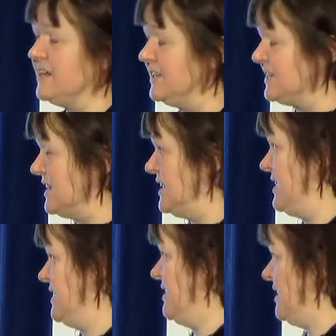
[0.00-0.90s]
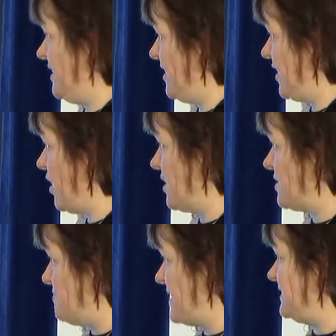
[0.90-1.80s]
is a
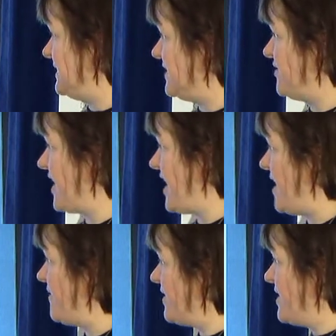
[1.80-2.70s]
competitor there.